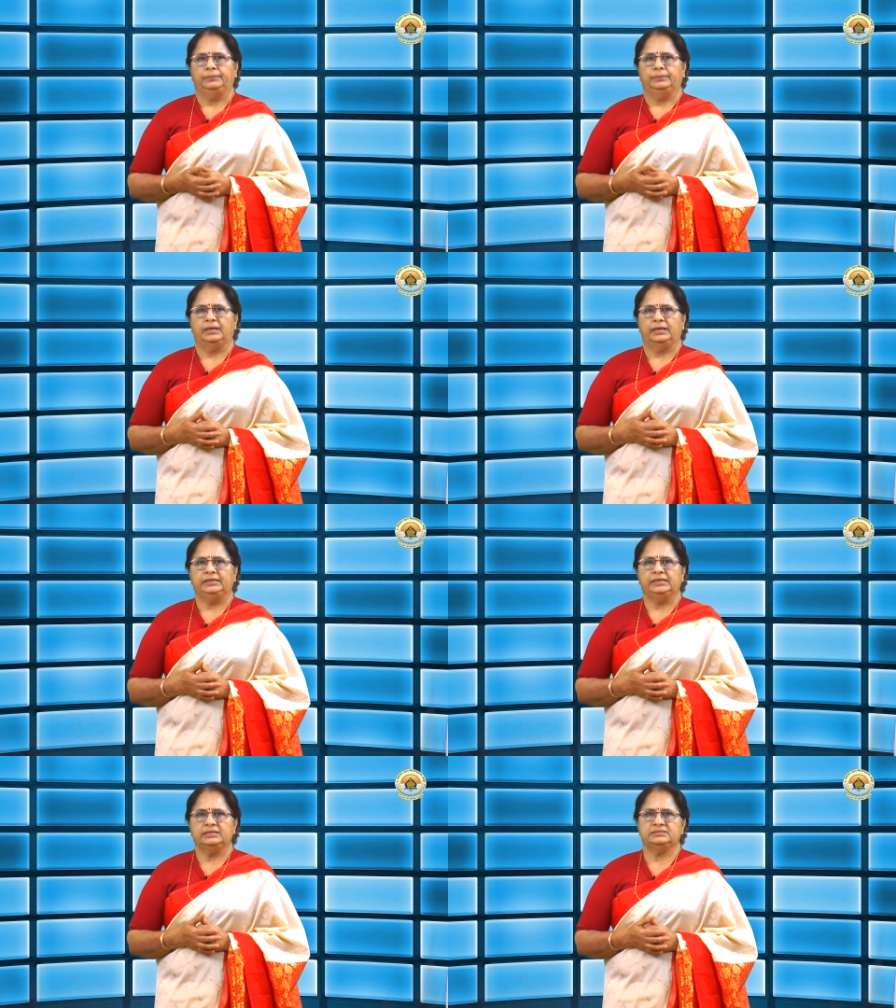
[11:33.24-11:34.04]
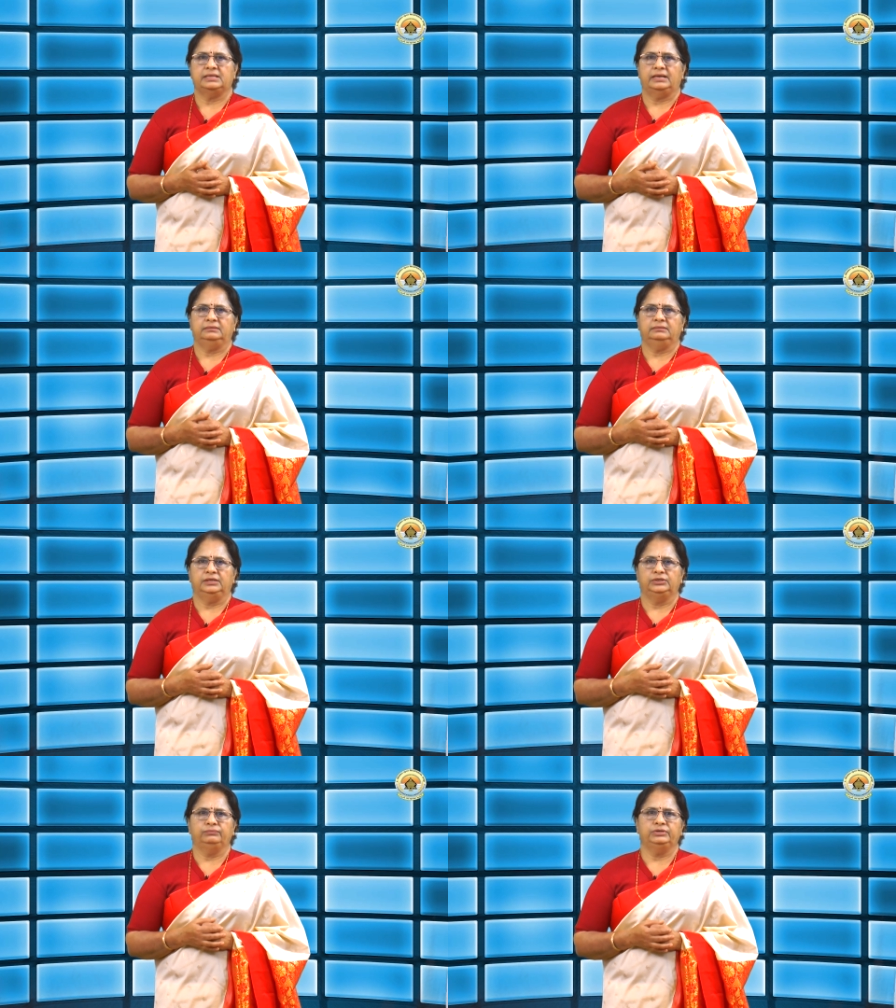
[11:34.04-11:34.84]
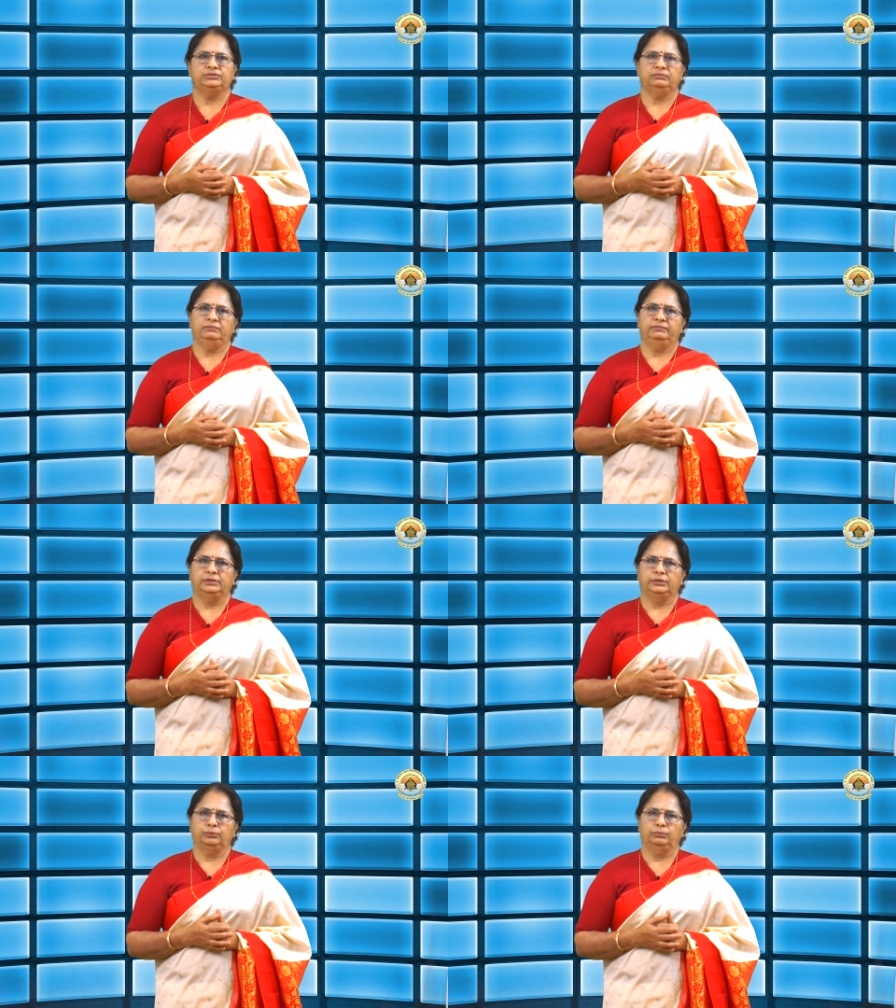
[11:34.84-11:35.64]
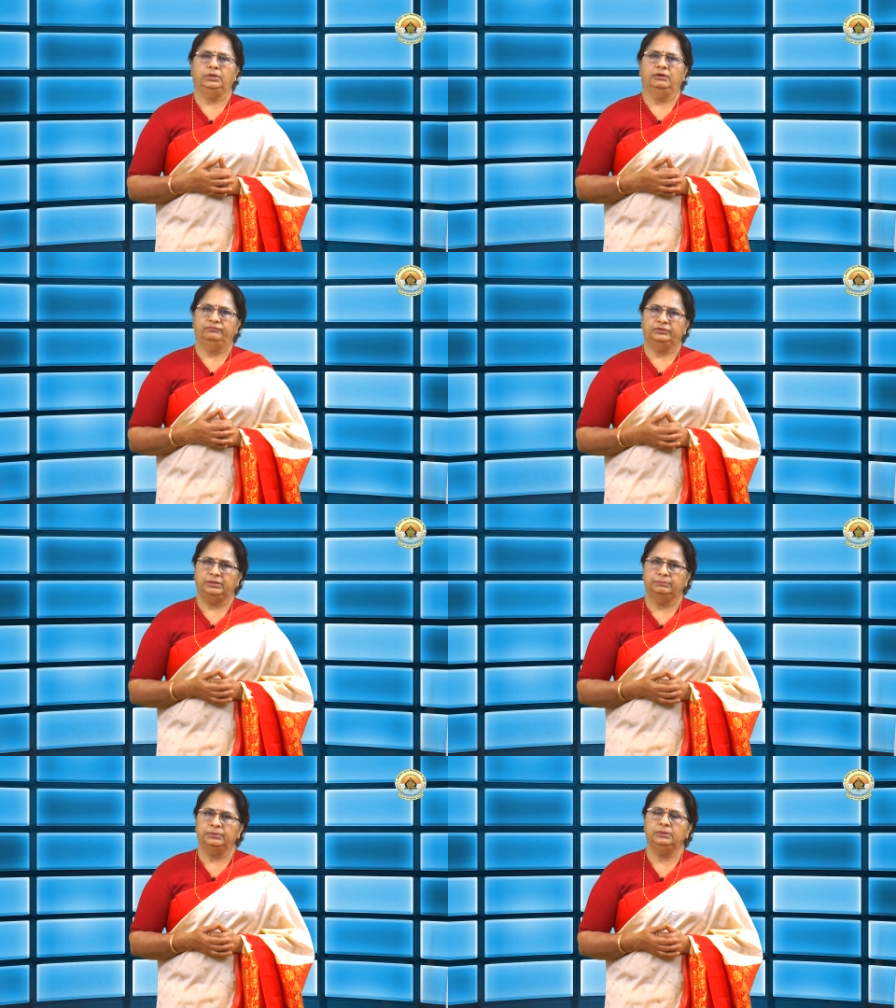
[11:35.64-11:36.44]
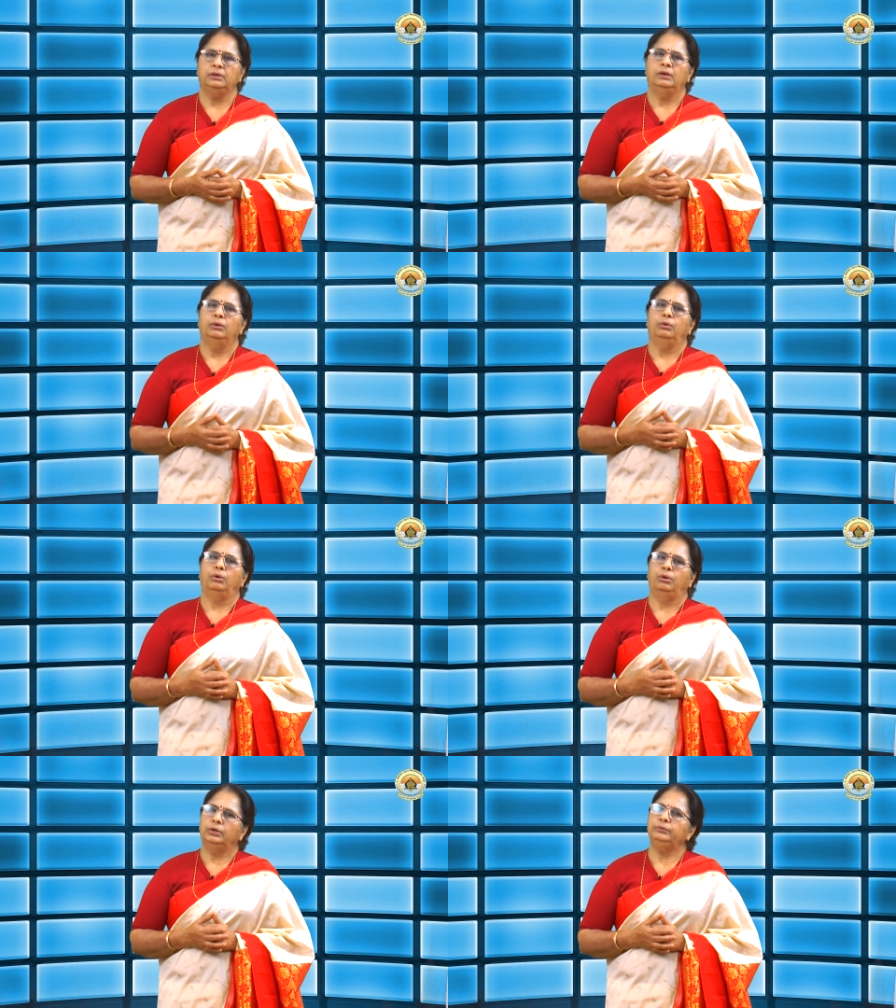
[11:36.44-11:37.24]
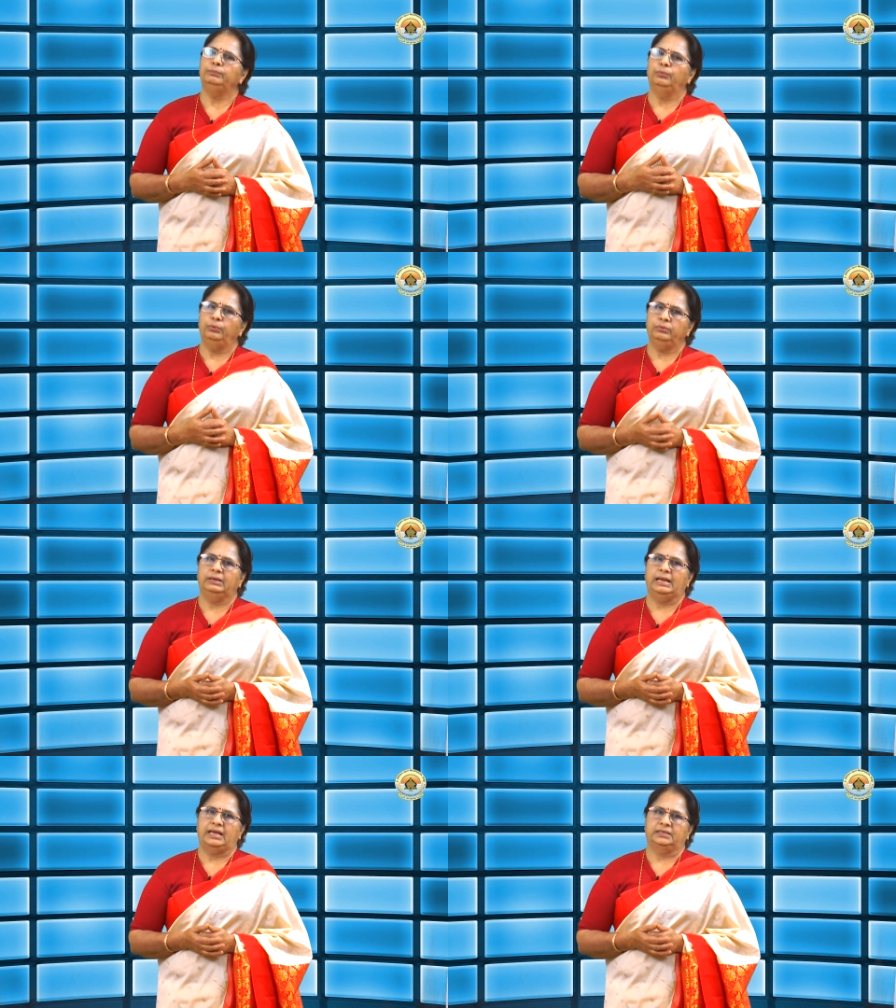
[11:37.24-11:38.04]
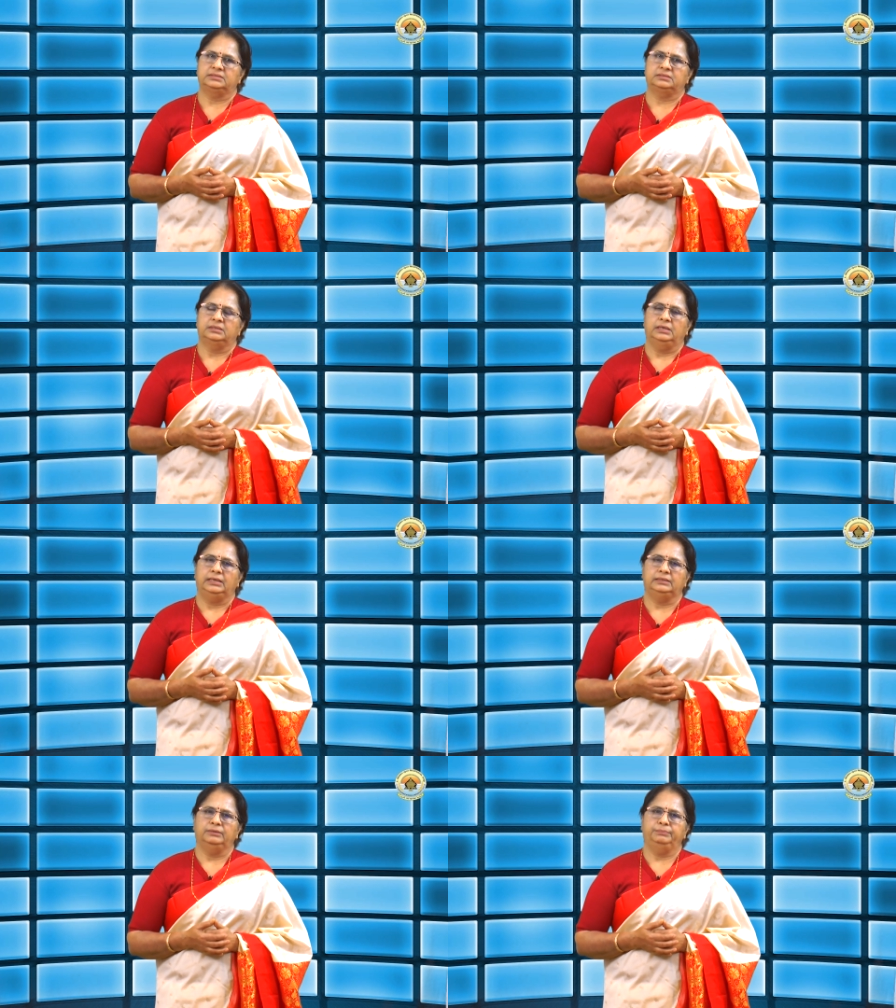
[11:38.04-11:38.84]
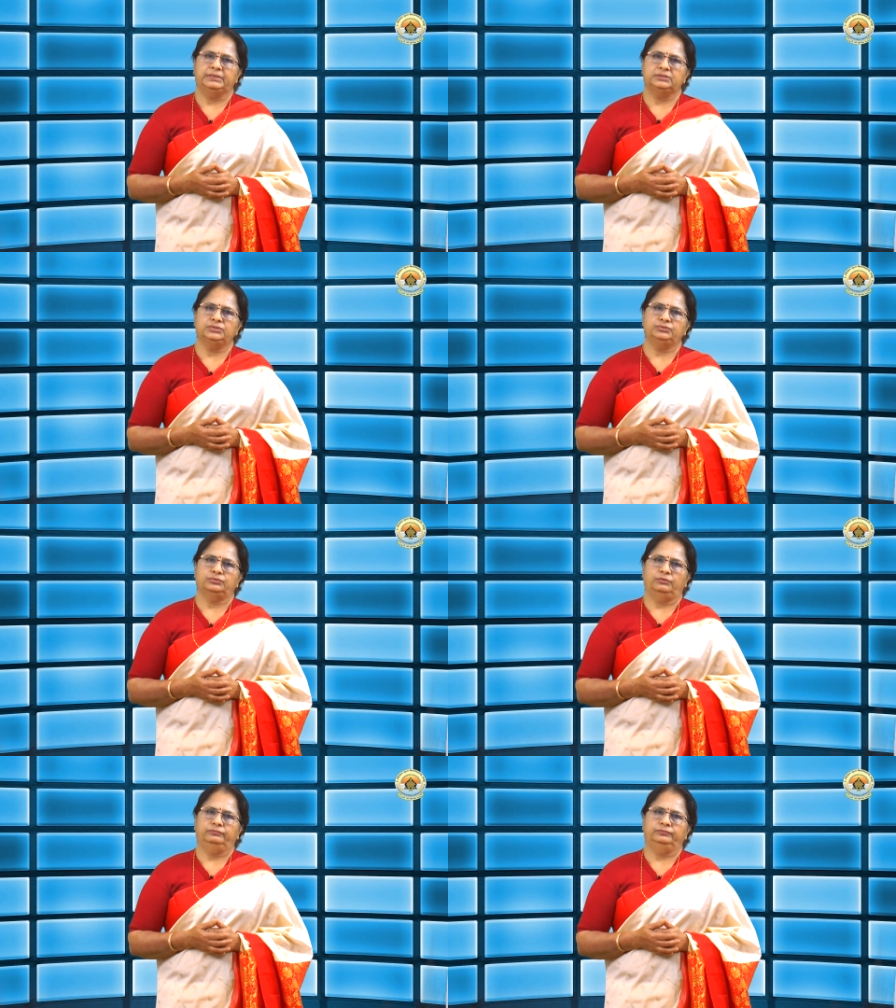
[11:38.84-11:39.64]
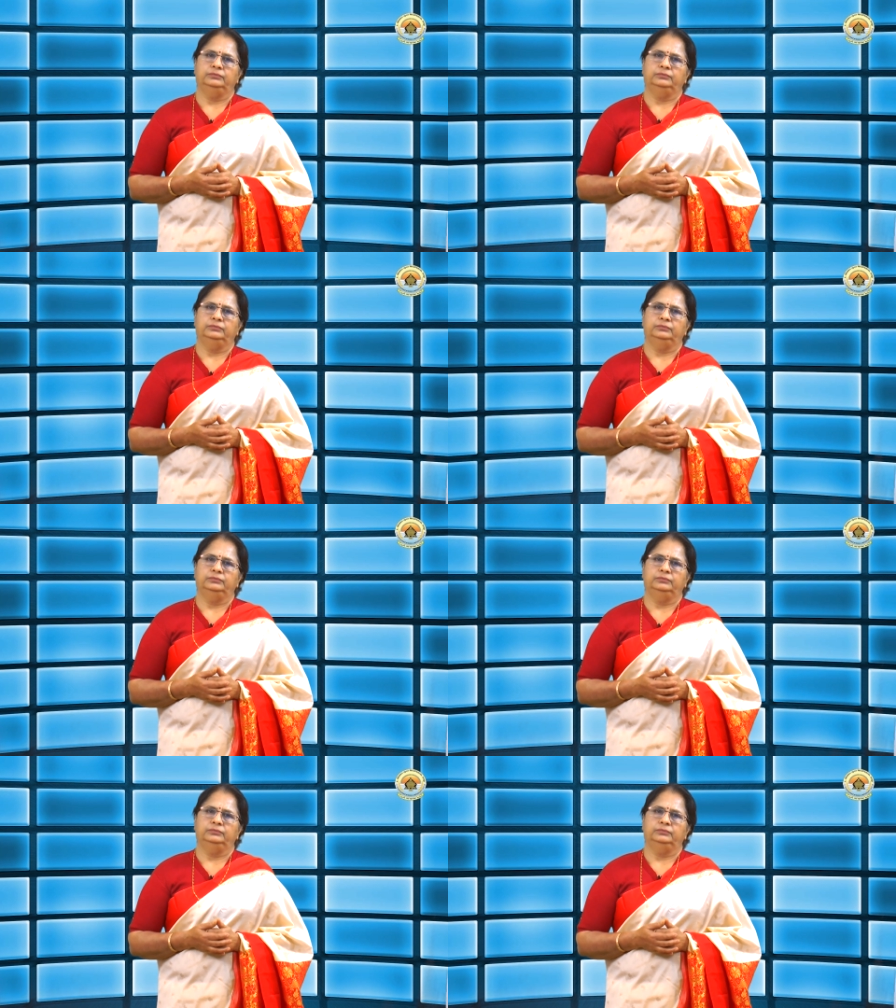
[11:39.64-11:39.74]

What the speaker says: the idea is that the individual will grow comfortable or more relaxed in the presence of